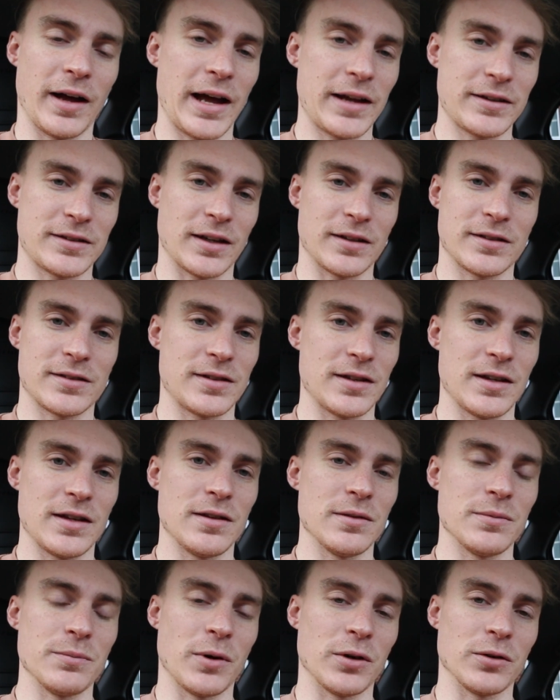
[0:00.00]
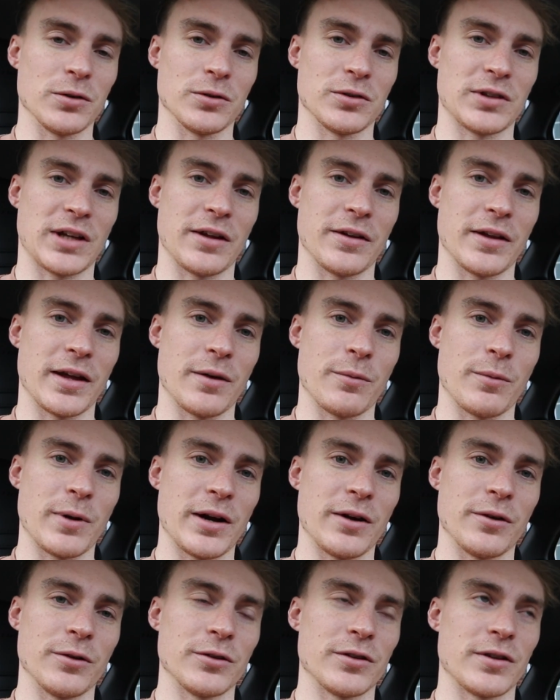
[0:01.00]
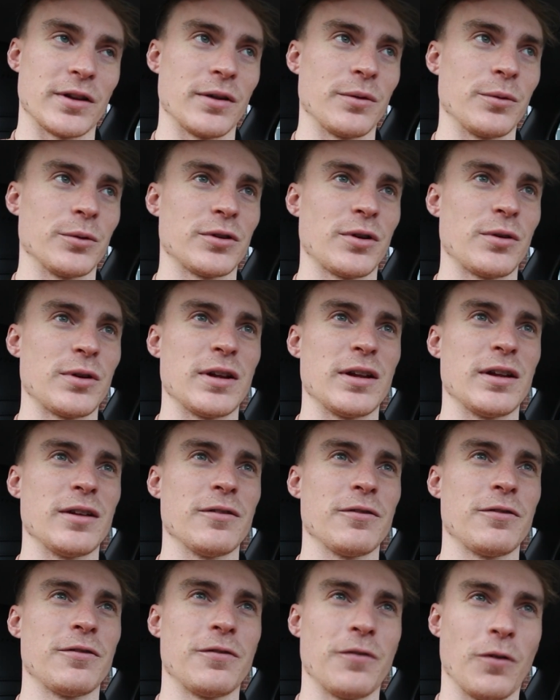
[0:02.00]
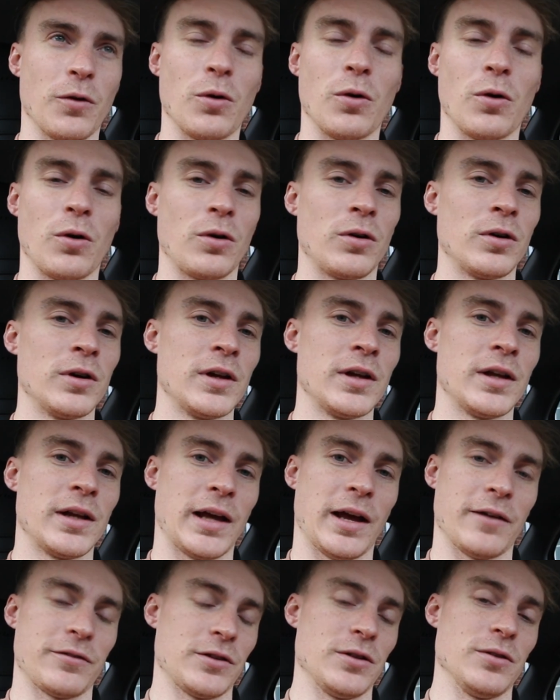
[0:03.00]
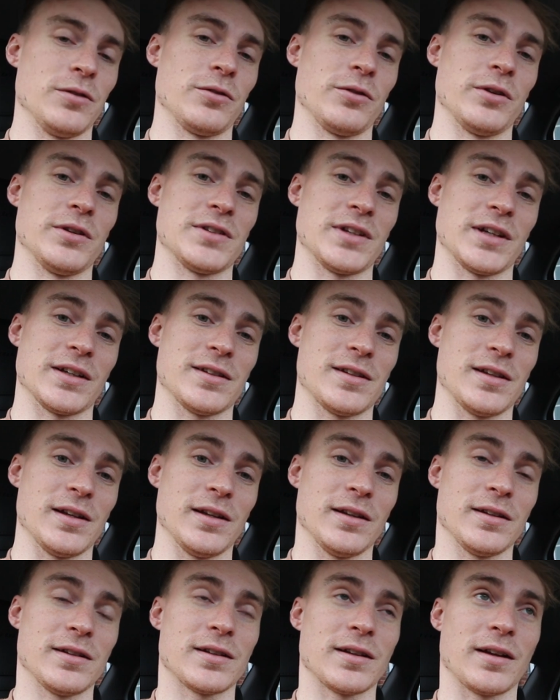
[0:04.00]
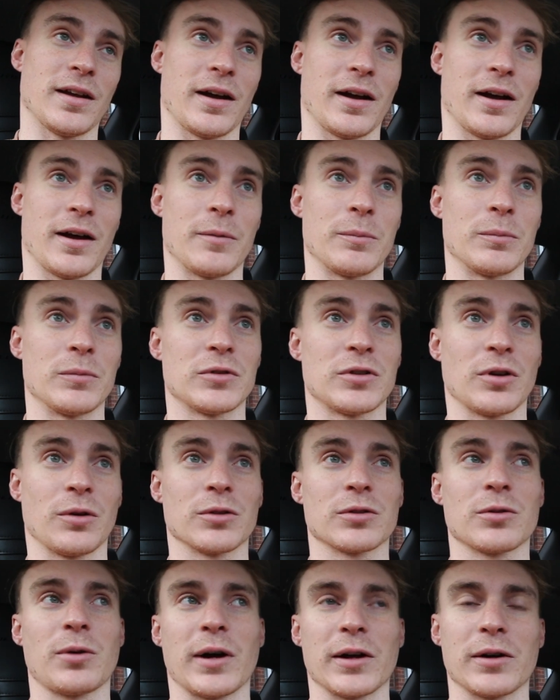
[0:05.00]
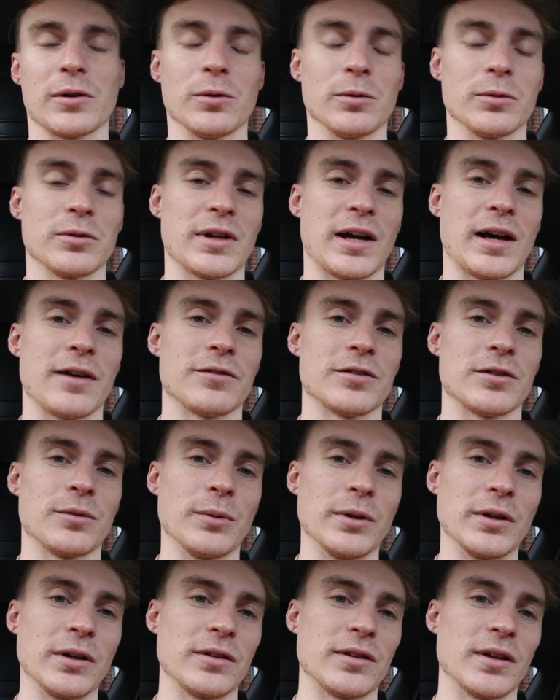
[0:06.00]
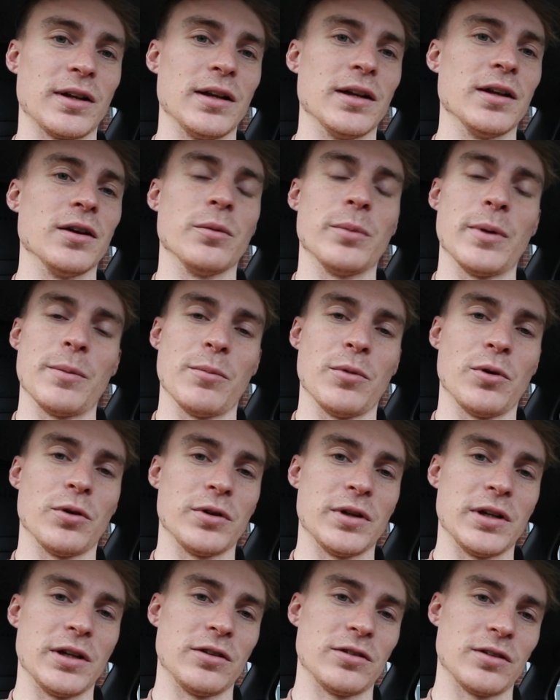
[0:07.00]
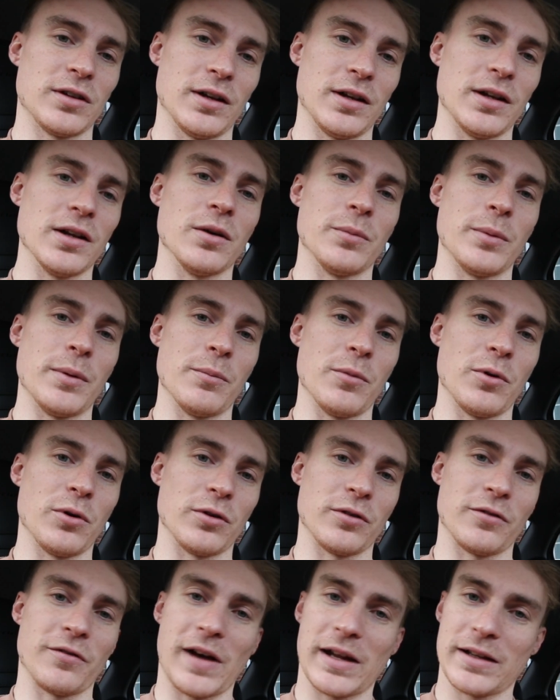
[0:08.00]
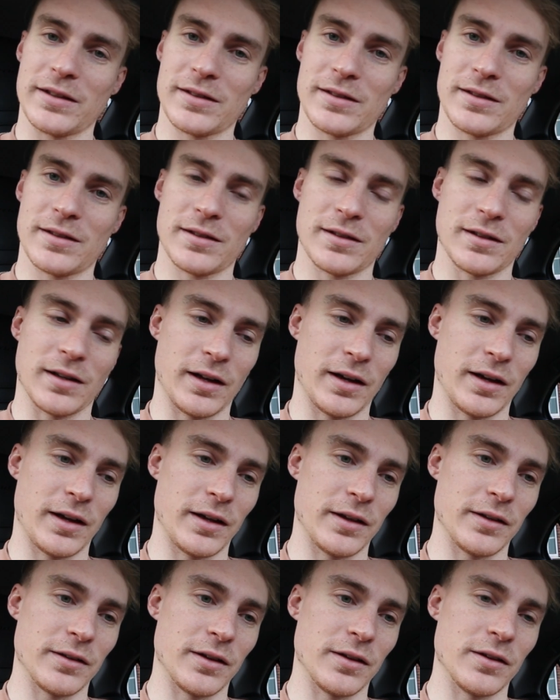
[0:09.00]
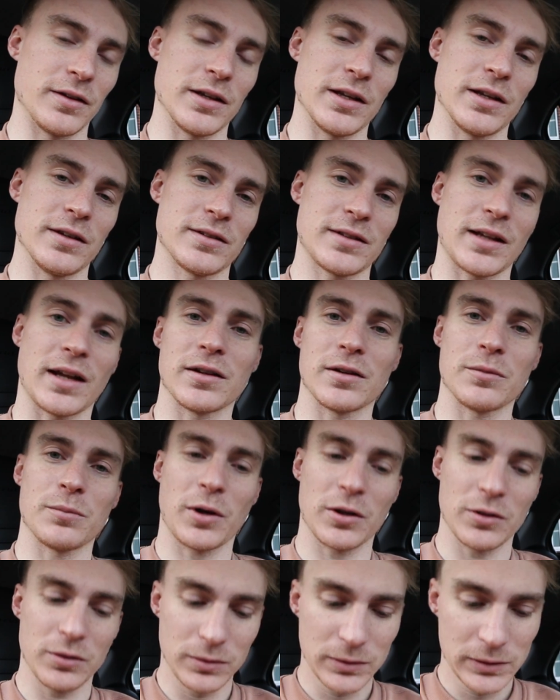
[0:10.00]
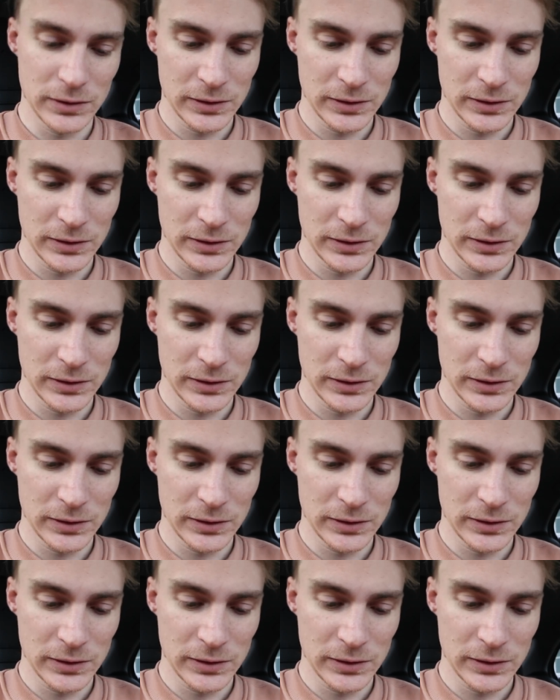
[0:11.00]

SST models out there, whereas there was only 4 FQ360s. So it's quite cool to have something that's a little bit more niche and a little bit more advanced than the standard model.